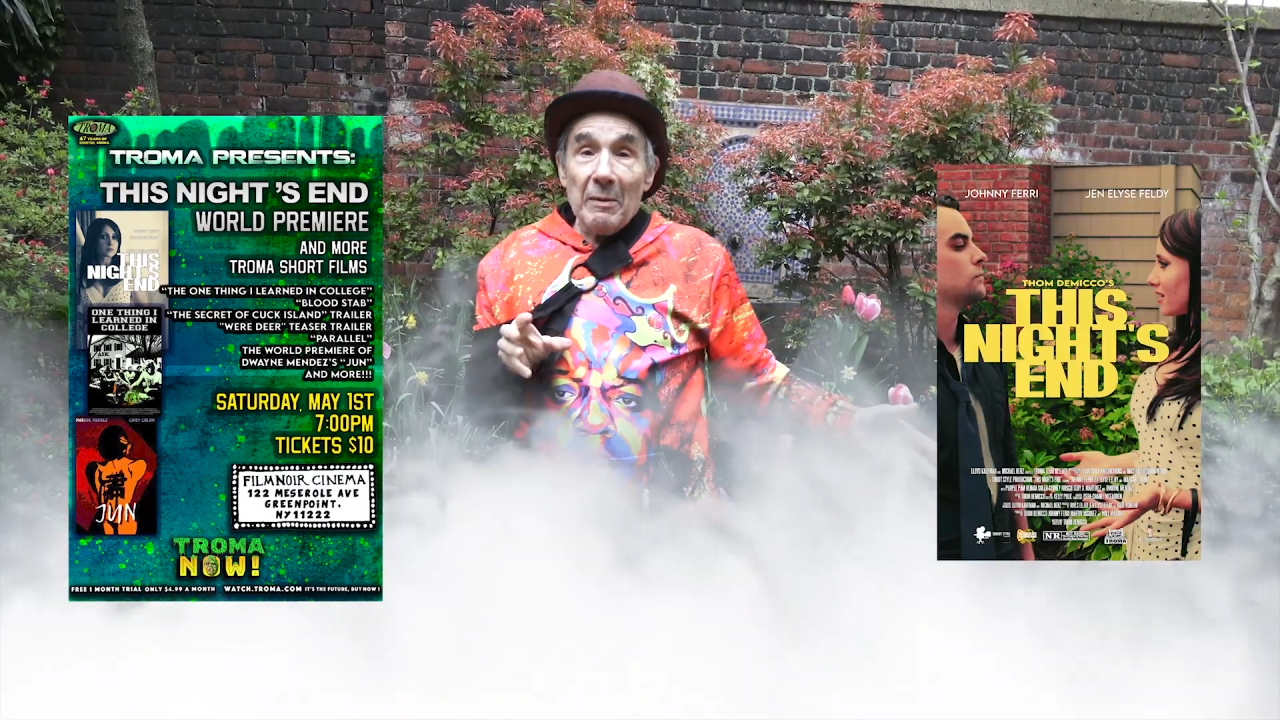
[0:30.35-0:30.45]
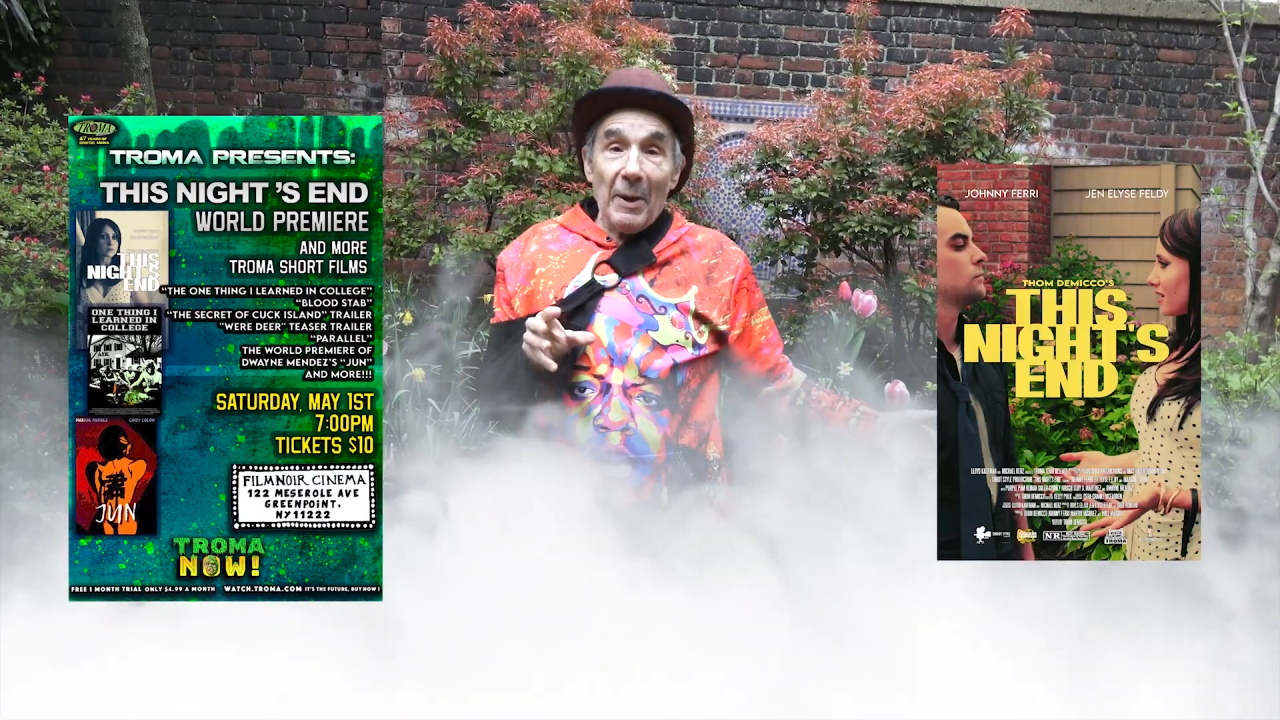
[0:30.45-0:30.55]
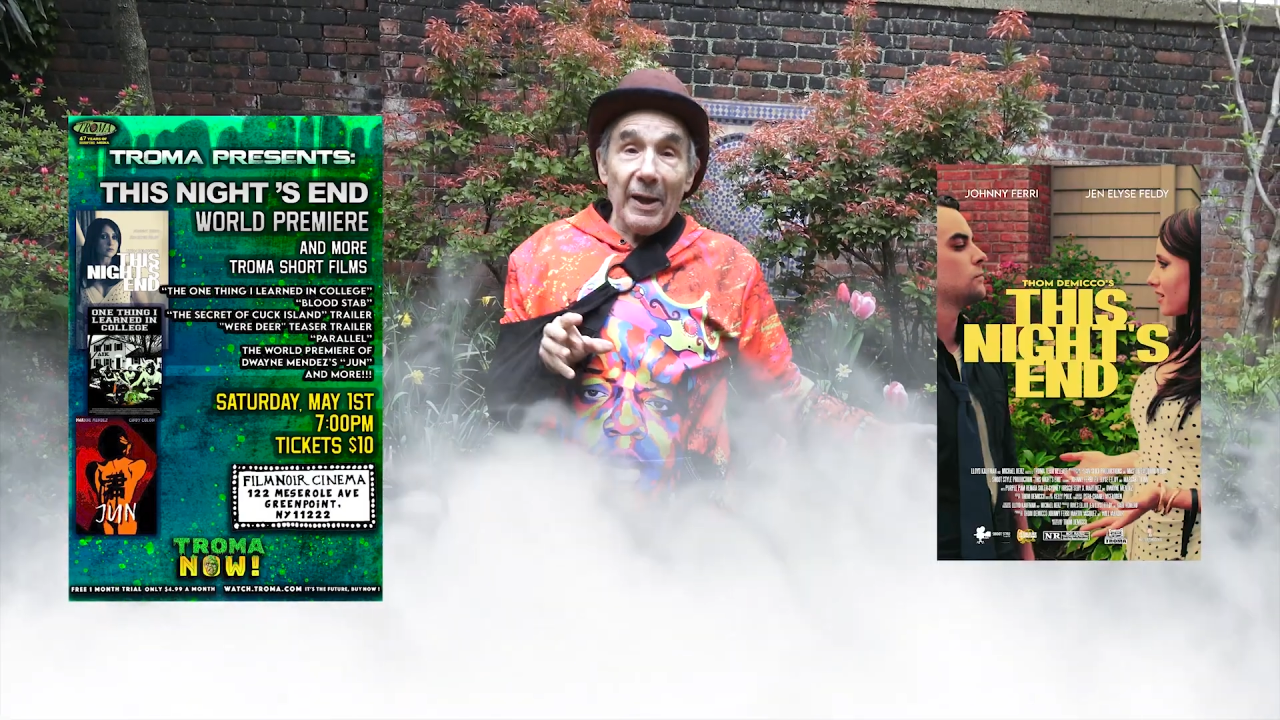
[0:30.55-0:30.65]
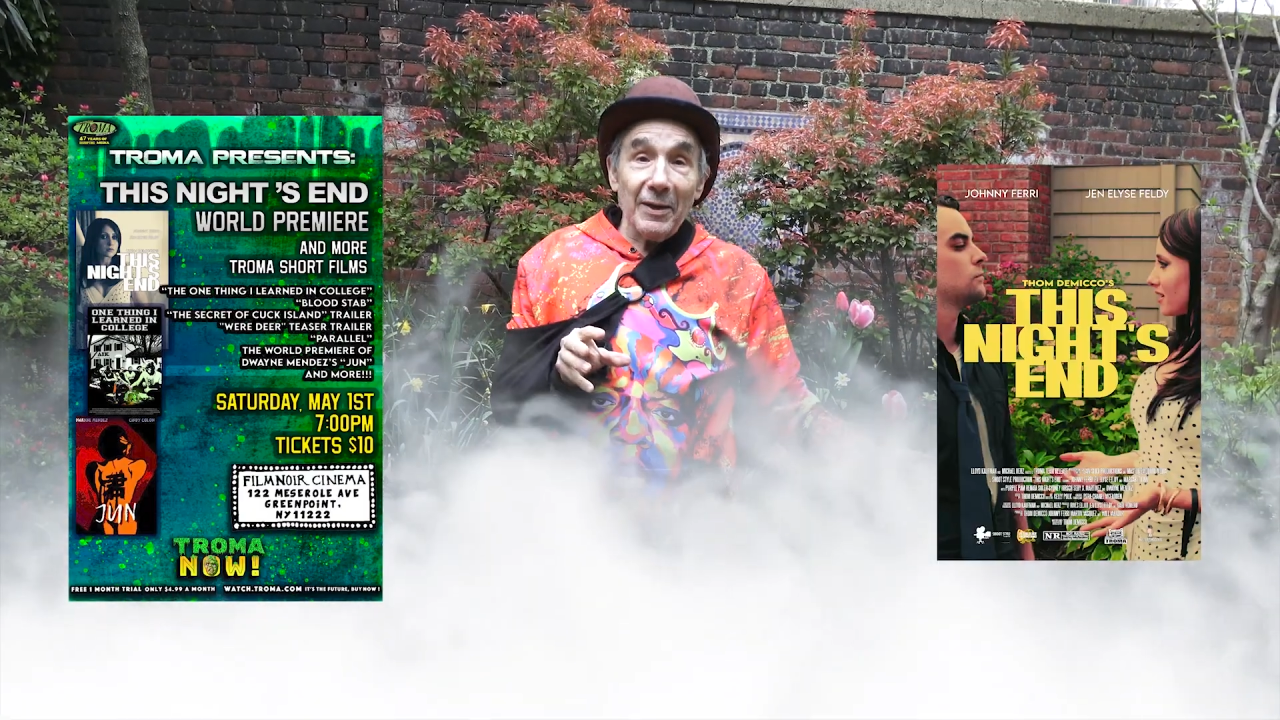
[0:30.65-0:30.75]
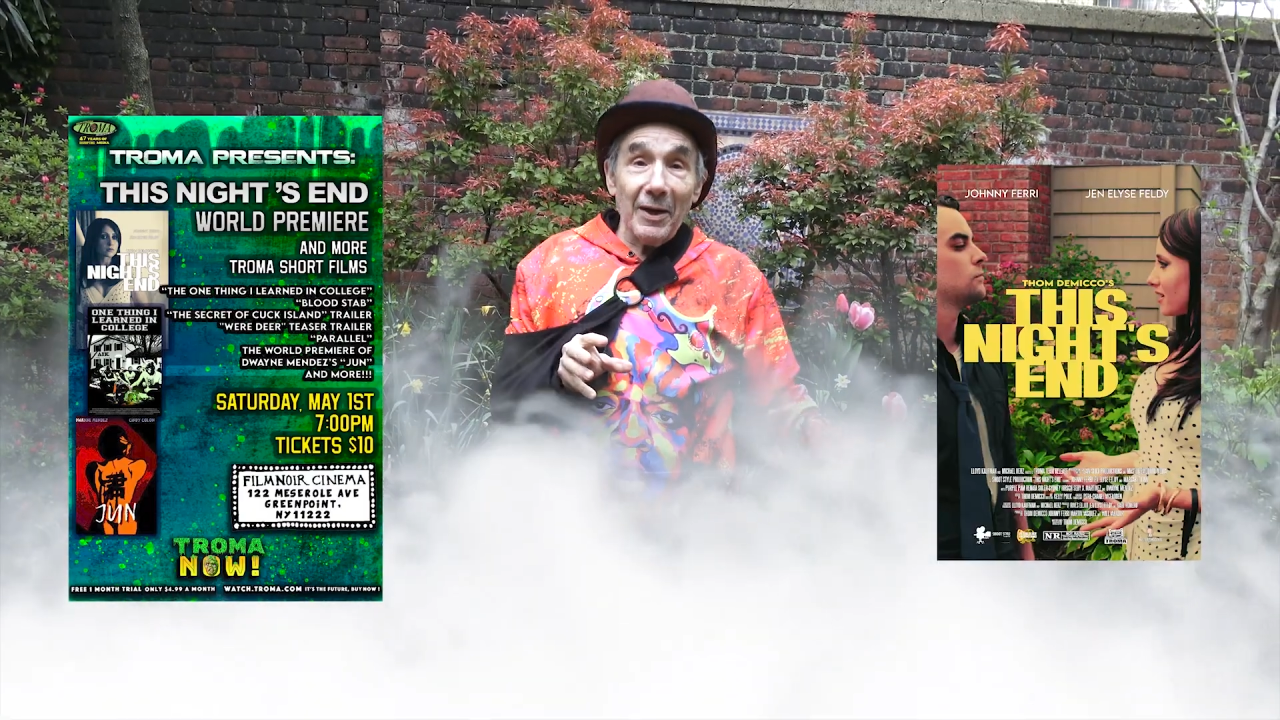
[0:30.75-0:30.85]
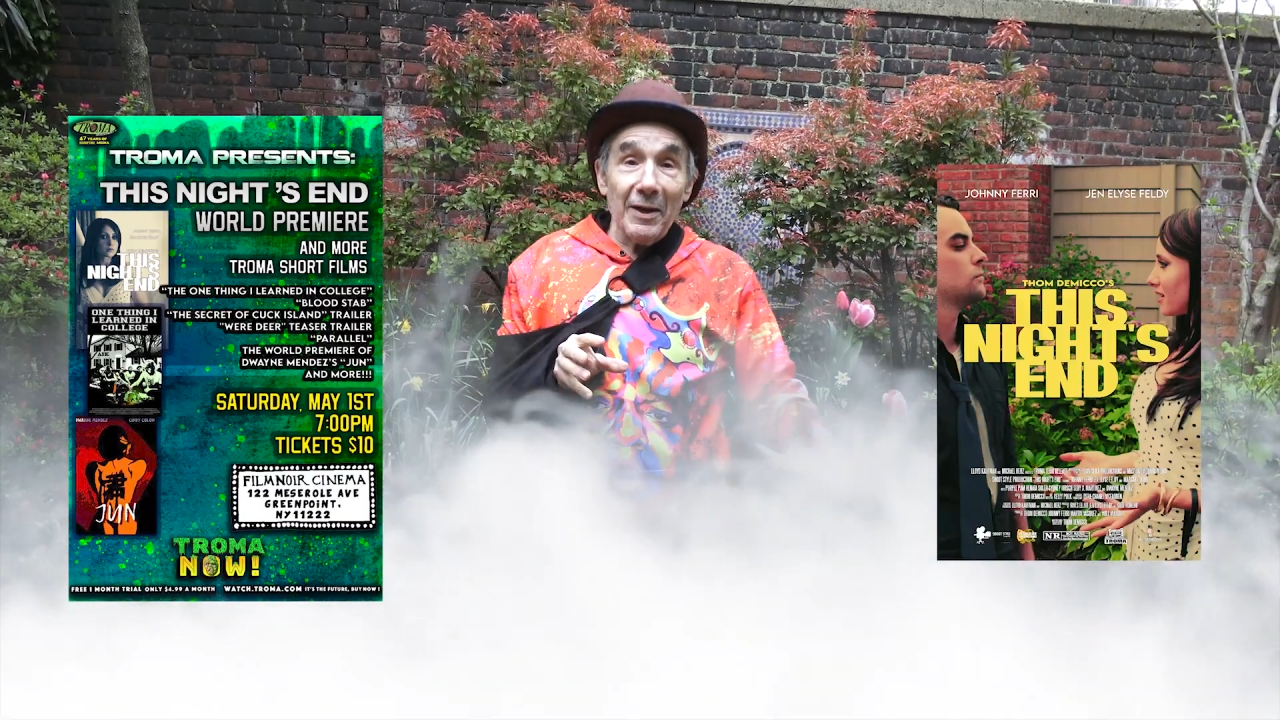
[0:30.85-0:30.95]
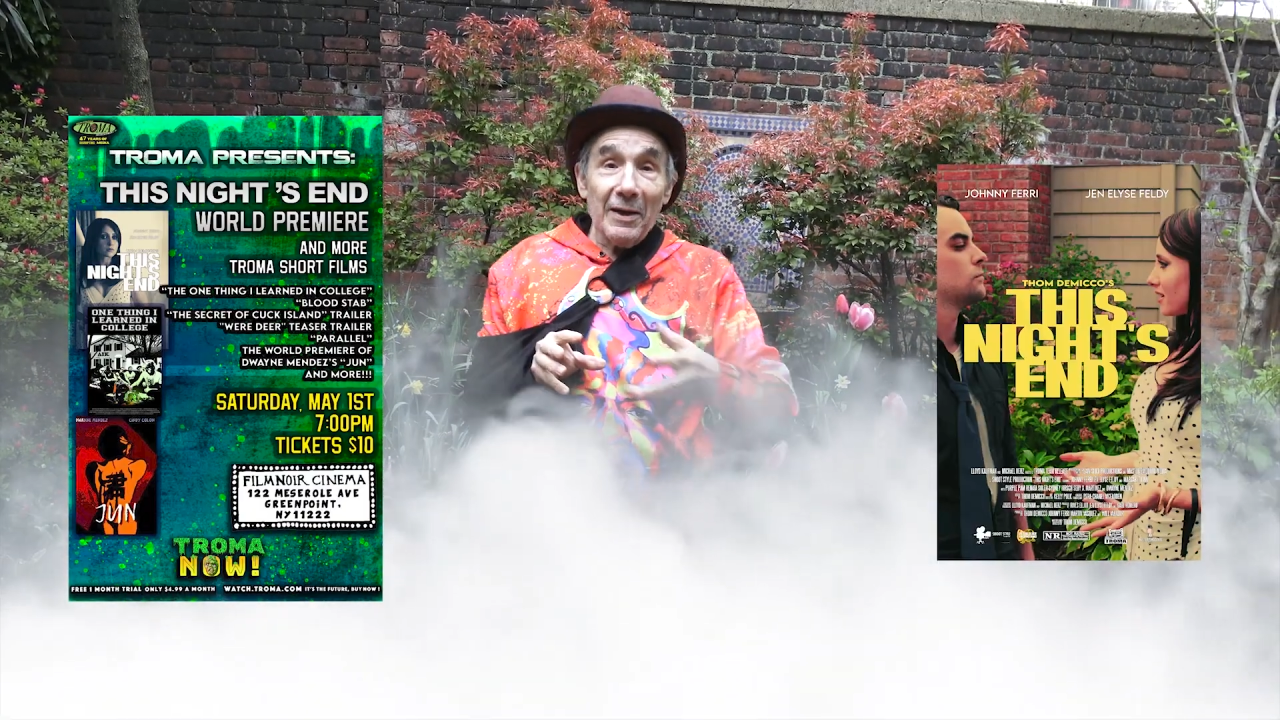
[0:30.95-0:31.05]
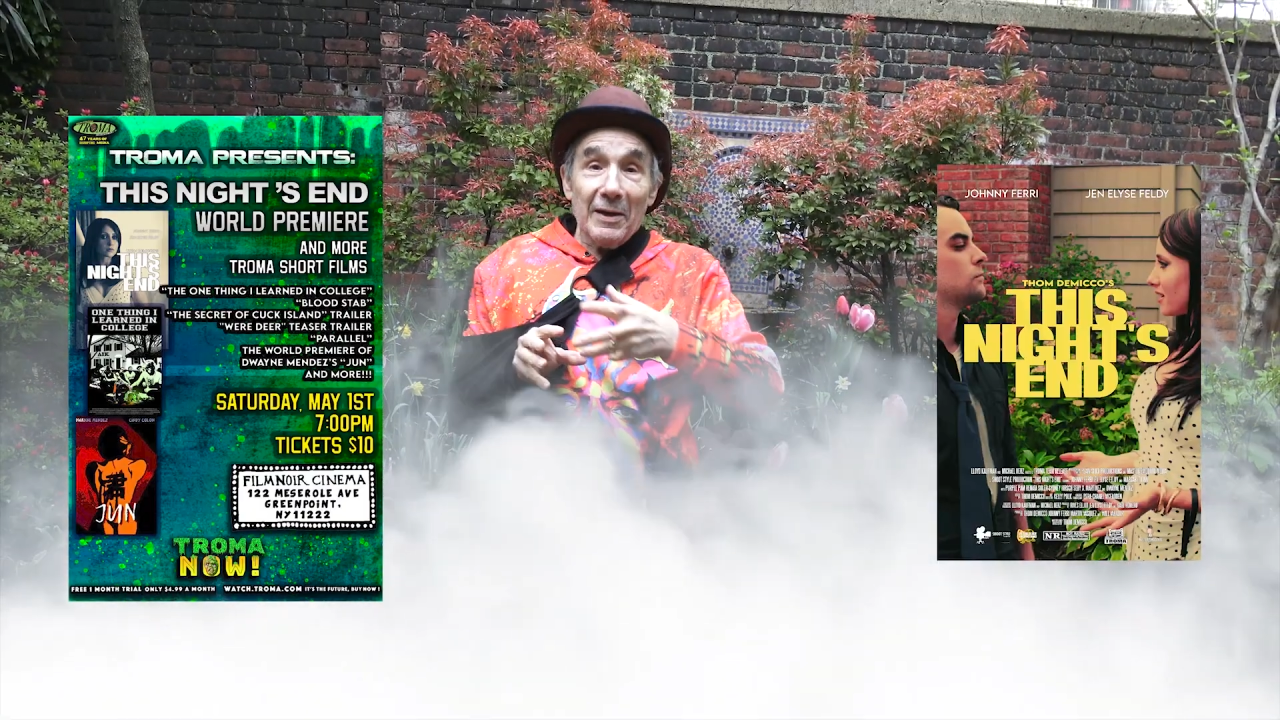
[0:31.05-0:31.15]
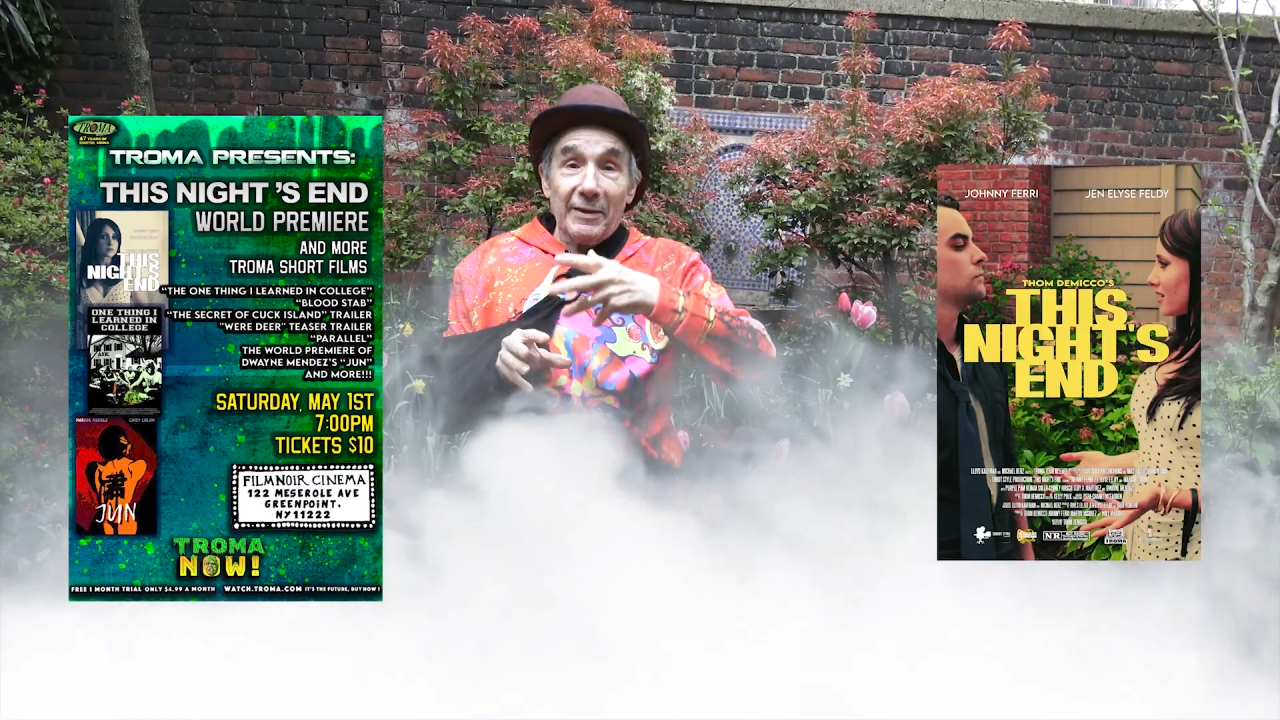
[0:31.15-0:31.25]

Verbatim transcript: by uh,